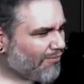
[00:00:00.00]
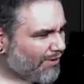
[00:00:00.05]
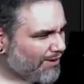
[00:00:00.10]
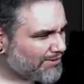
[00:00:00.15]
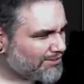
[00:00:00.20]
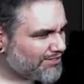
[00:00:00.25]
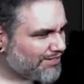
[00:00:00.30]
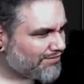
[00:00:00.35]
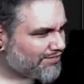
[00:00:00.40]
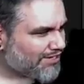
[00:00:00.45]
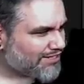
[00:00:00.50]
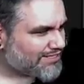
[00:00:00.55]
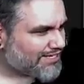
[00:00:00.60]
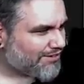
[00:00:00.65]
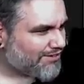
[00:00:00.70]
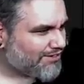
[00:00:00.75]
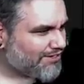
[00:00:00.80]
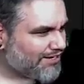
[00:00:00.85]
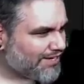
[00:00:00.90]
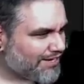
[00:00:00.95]
Why would you have
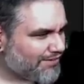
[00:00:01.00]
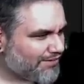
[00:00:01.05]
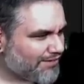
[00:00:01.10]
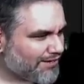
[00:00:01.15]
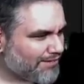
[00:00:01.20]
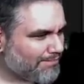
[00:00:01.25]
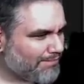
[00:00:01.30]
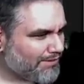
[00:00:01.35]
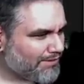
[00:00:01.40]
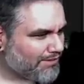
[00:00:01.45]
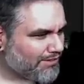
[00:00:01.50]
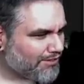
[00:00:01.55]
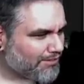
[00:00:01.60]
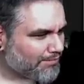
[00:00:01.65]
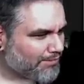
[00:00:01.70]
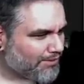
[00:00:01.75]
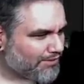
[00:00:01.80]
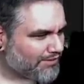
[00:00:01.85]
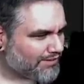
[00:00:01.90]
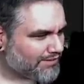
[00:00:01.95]
Thoughtscour on your deck if you're in the middle of your
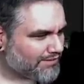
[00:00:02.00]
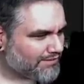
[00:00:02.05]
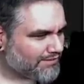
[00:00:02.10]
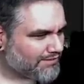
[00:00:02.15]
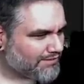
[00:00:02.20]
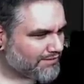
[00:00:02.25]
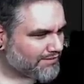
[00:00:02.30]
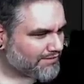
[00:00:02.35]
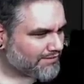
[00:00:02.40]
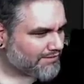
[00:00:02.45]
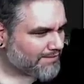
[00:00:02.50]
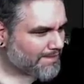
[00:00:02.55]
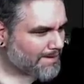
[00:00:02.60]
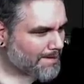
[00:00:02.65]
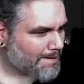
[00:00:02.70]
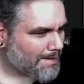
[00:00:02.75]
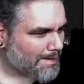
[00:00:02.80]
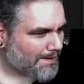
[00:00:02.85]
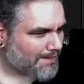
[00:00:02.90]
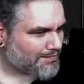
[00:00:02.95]
opponent?
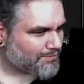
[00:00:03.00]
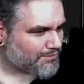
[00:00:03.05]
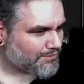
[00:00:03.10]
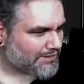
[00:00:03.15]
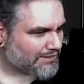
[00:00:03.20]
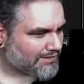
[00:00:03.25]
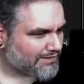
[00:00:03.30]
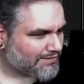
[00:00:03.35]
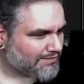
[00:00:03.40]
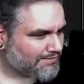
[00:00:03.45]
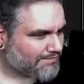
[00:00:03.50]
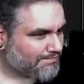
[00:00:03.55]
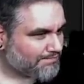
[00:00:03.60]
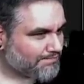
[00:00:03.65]
That's weird.